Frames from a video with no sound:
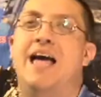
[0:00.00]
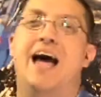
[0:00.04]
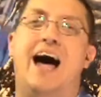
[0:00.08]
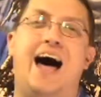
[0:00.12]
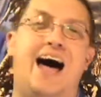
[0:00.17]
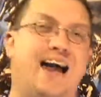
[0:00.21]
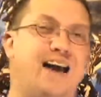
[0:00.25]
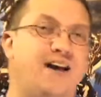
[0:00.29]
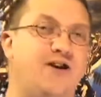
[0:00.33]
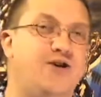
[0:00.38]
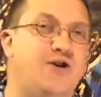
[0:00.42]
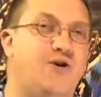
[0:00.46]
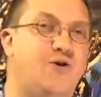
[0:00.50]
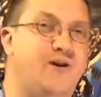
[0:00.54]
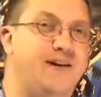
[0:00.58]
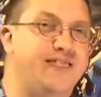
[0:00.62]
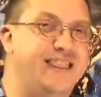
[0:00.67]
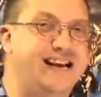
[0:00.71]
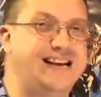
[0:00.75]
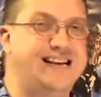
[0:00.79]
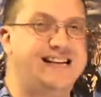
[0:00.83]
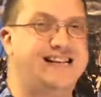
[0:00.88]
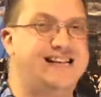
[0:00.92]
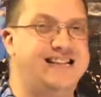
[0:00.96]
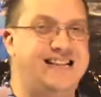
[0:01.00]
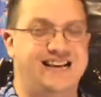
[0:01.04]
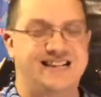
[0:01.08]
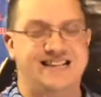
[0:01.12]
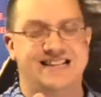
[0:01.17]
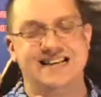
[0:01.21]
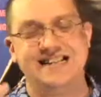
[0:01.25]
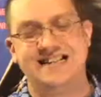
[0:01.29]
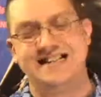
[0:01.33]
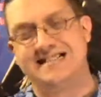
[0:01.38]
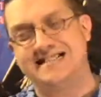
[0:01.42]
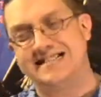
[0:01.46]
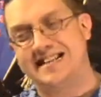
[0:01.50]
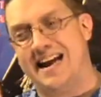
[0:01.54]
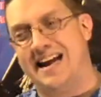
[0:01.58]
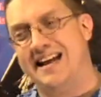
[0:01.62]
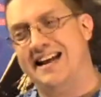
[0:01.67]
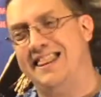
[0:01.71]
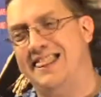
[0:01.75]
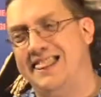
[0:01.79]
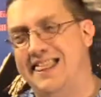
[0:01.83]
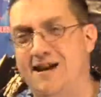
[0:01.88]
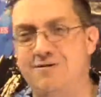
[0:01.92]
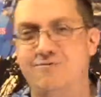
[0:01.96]
I don't know. And they did this kind
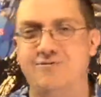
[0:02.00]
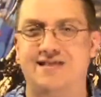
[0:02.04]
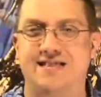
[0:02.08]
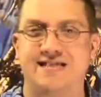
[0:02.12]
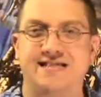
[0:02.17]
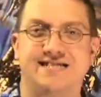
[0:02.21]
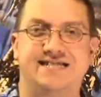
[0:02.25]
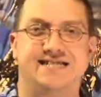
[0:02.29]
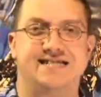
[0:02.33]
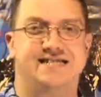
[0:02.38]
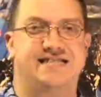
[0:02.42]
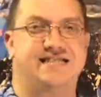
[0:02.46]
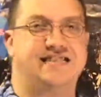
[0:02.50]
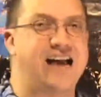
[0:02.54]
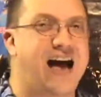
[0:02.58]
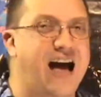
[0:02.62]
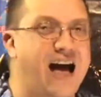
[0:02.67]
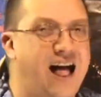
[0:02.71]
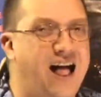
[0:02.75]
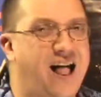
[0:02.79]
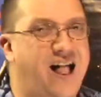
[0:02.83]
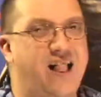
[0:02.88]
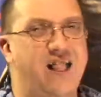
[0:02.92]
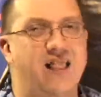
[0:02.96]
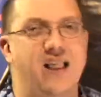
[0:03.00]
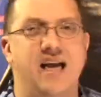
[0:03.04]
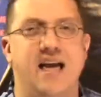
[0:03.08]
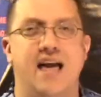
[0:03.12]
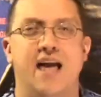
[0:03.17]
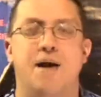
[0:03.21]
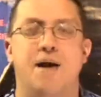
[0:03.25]
of thing with this doll.